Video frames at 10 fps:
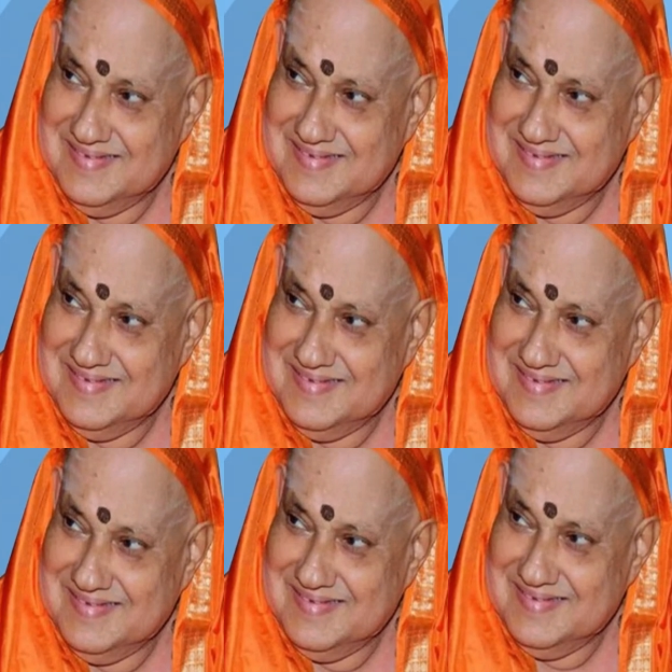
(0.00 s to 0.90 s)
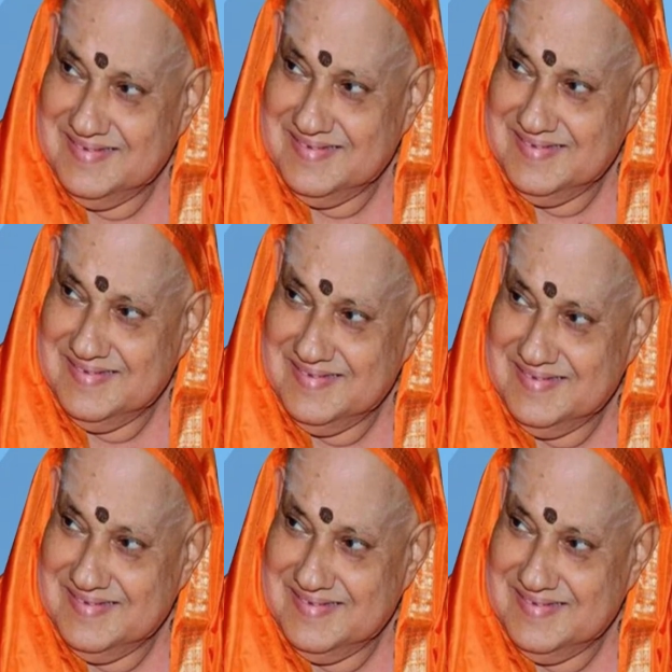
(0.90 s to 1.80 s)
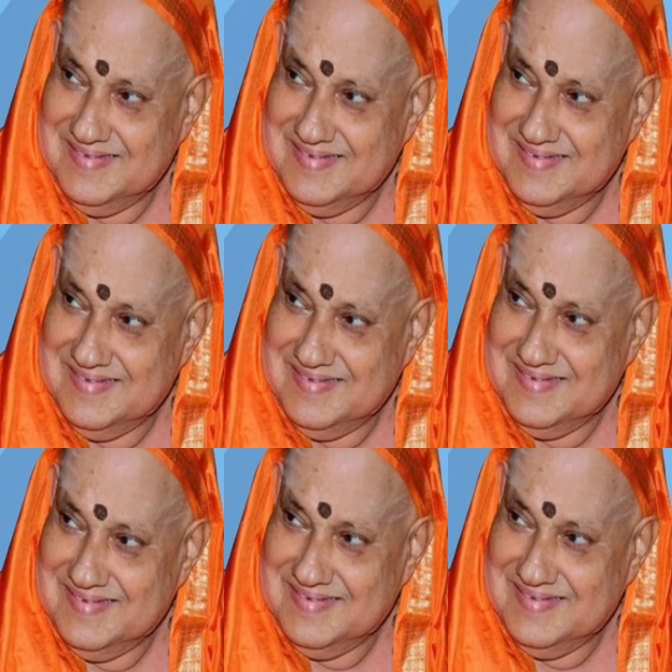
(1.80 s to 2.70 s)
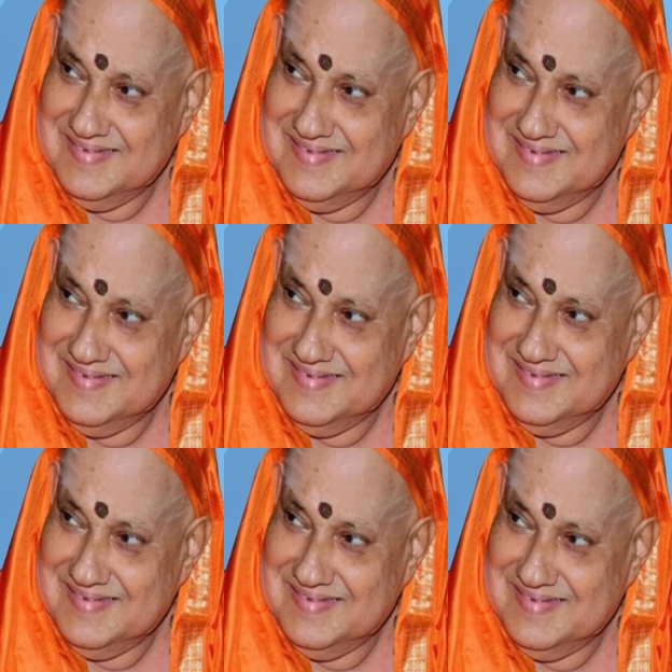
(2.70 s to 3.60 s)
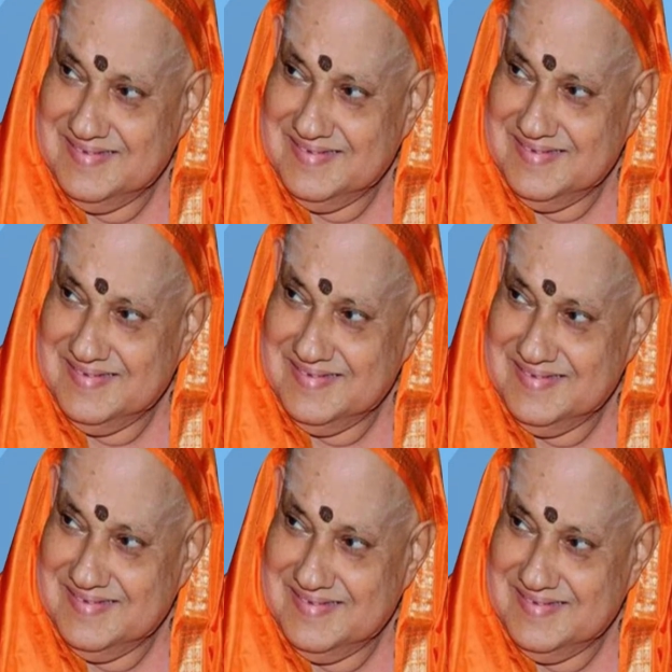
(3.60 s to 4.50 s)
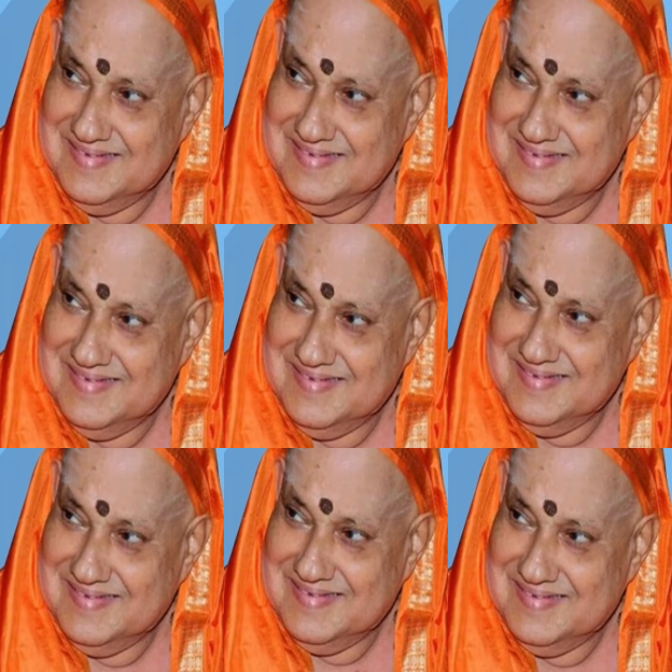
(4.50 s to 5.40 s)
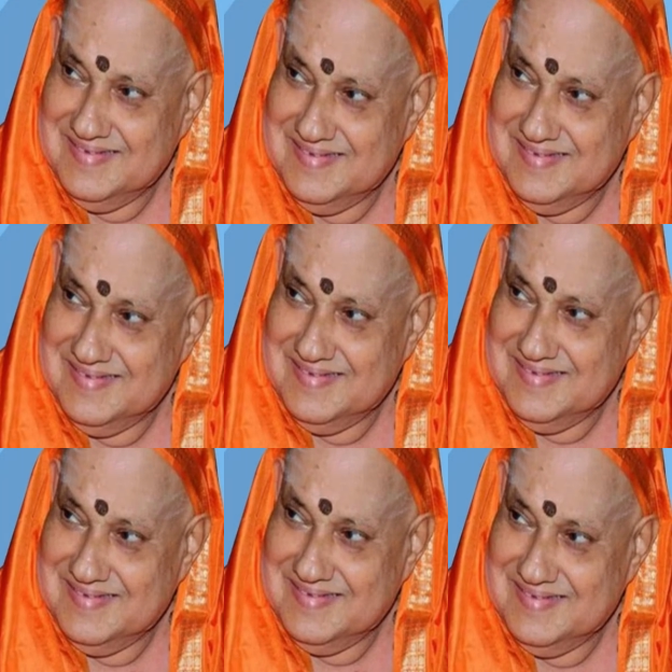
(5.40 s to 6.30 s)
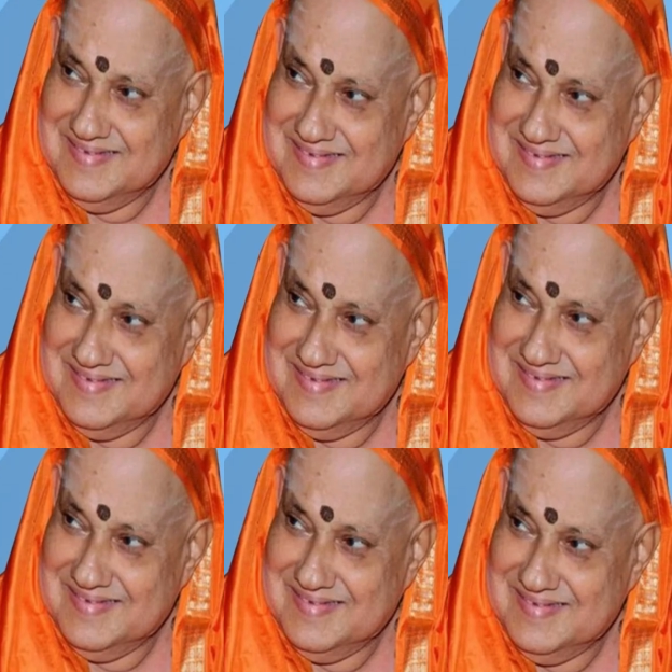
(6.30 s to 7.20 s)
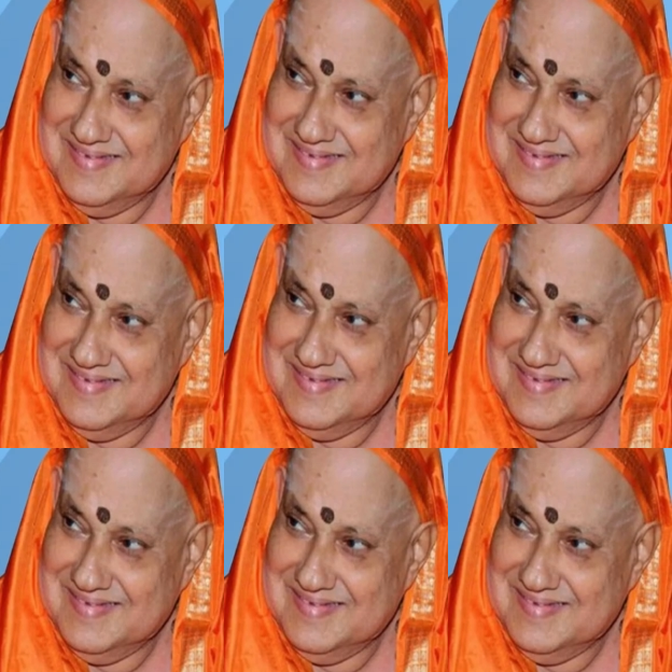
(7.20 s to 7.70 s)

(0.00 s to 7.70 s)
(no one is talking)